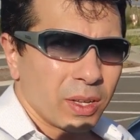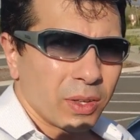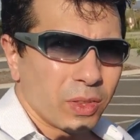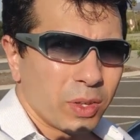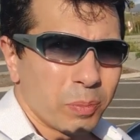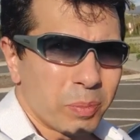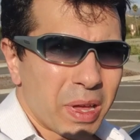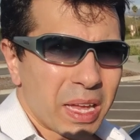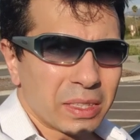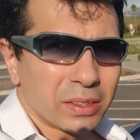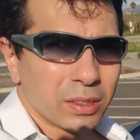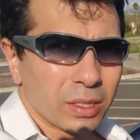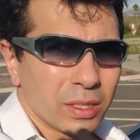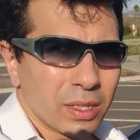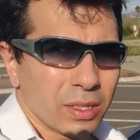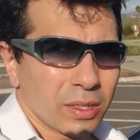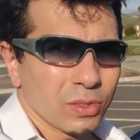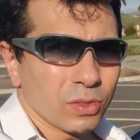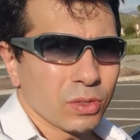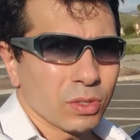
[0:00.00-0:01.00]
the
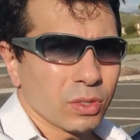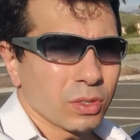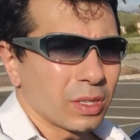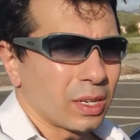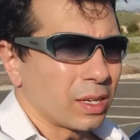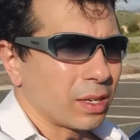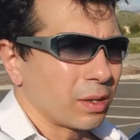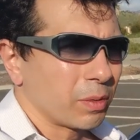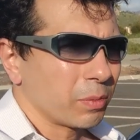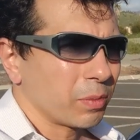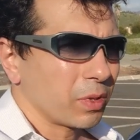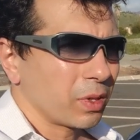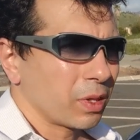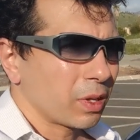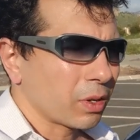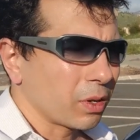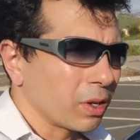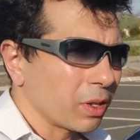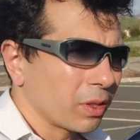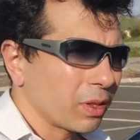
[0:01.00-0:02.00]
maintenance,
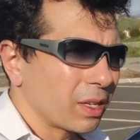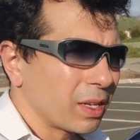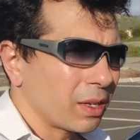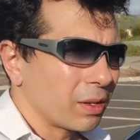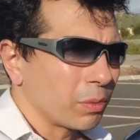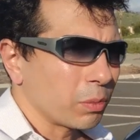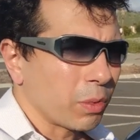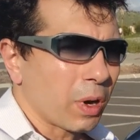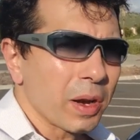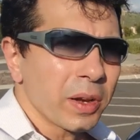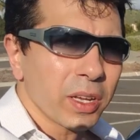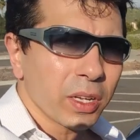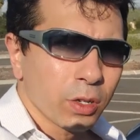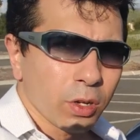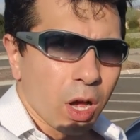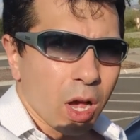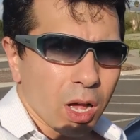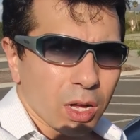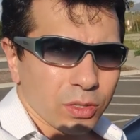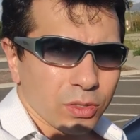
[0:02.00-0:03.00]
they call it the running
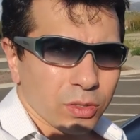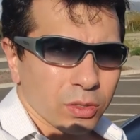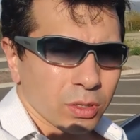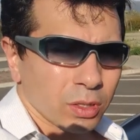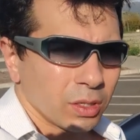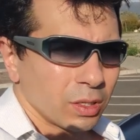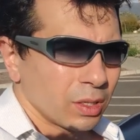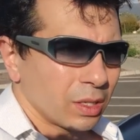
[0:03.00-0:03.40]
cost,